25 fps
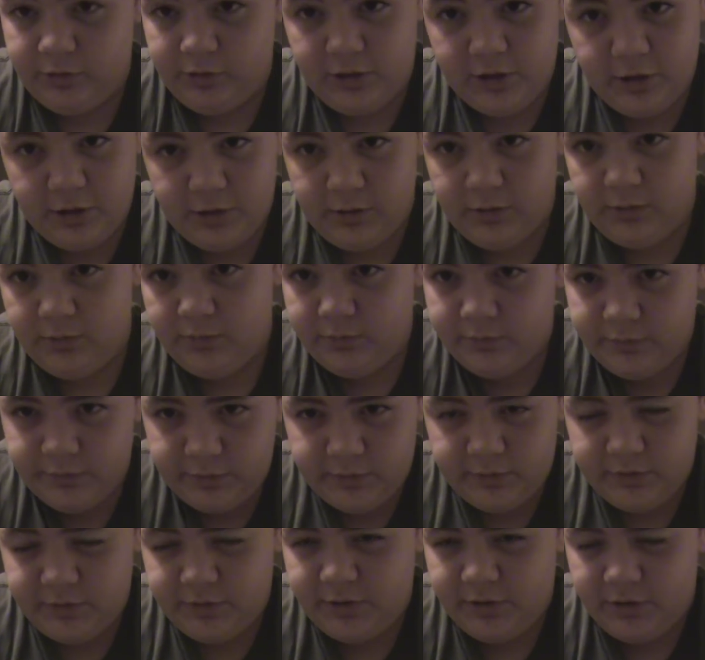get it
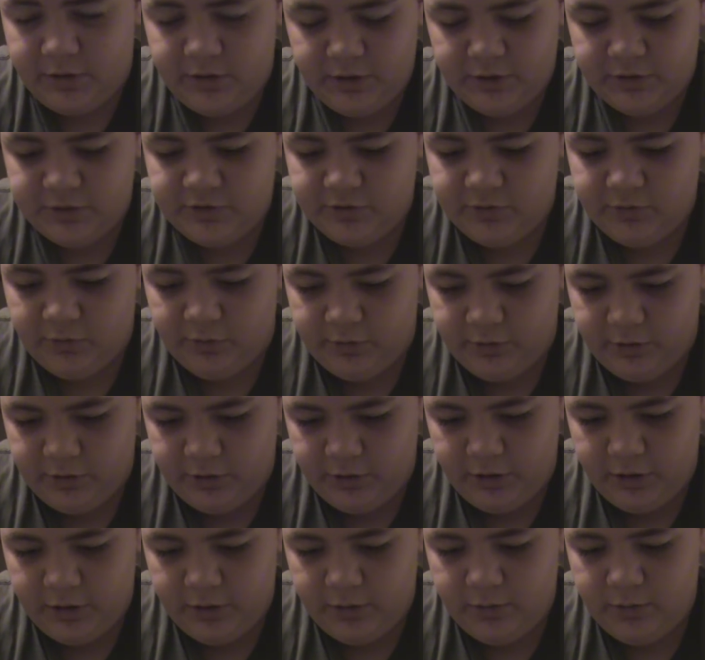to kick started
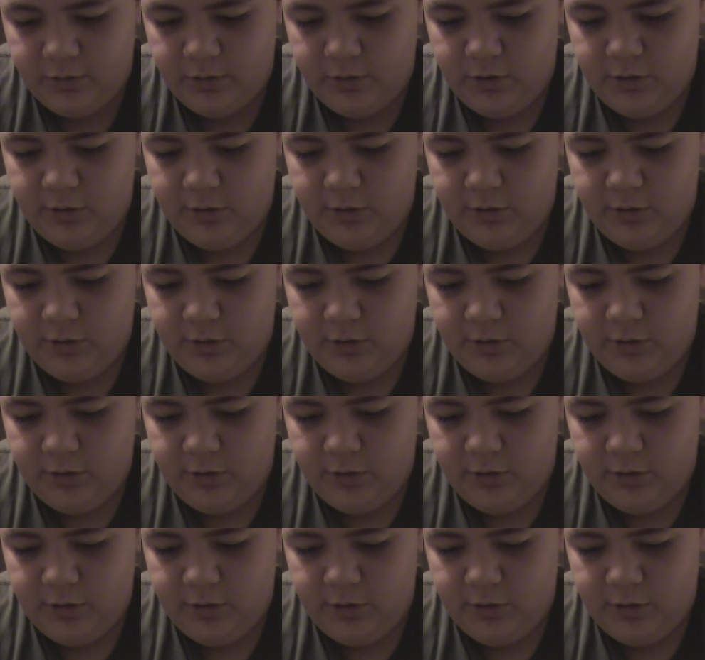again.